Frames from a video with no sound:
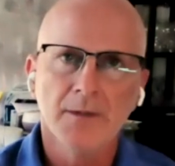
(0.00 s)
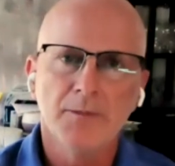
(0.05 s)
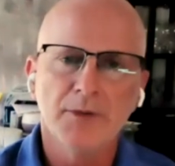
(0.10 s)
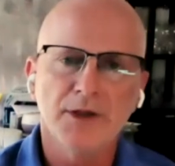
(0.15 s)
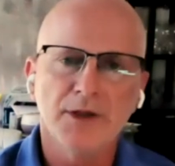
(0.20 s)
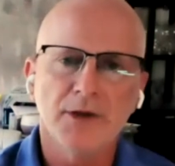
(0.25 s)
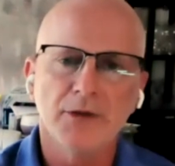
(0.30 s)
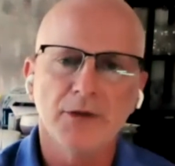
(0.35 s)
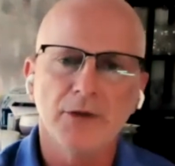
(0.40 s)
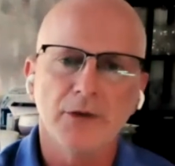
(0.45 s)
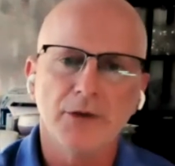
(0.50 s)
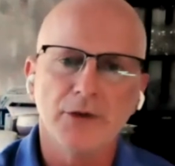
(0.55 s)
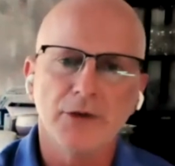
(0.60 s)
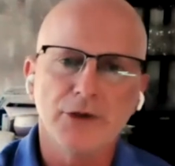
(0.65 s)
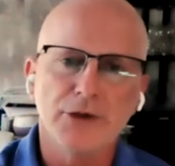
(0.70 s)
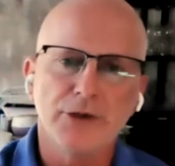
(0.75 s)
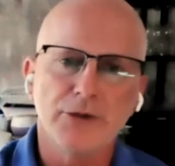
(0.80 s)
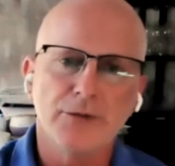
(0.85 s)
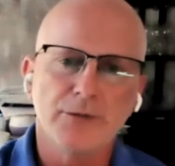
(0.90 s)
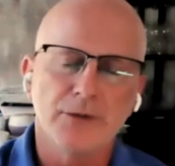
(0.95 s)
but
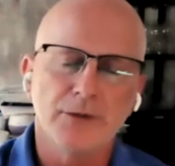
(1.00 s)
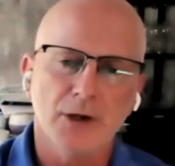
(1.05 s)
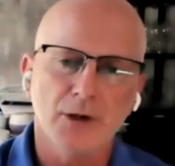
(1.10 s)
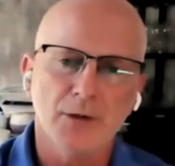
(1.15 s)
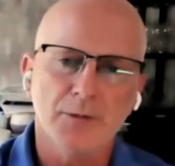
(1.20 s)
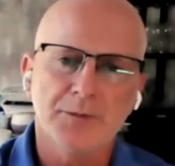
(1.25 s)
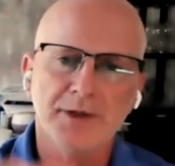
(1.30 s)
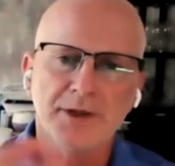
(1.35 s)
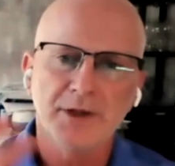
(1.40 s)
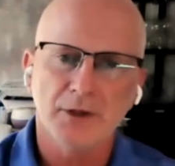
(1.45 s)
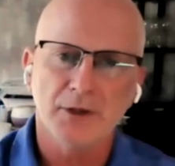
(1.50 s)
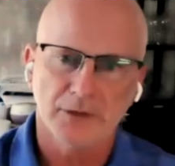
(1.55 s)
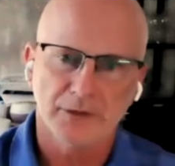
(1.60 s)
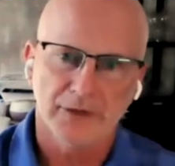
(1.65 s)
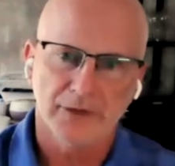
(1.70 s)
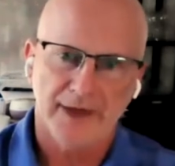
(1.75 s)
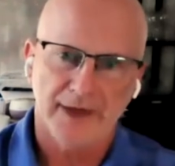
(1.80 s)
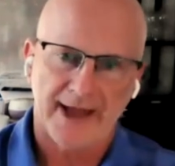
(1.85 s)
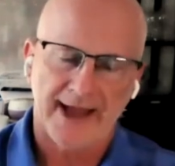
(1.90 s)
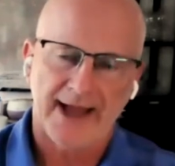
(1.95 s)
you go
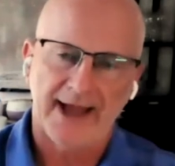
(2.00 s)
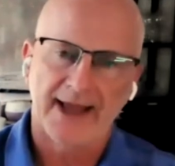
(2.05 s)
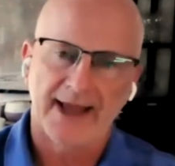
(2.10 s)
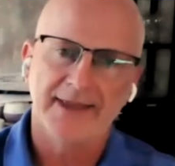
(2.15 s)
beyond that,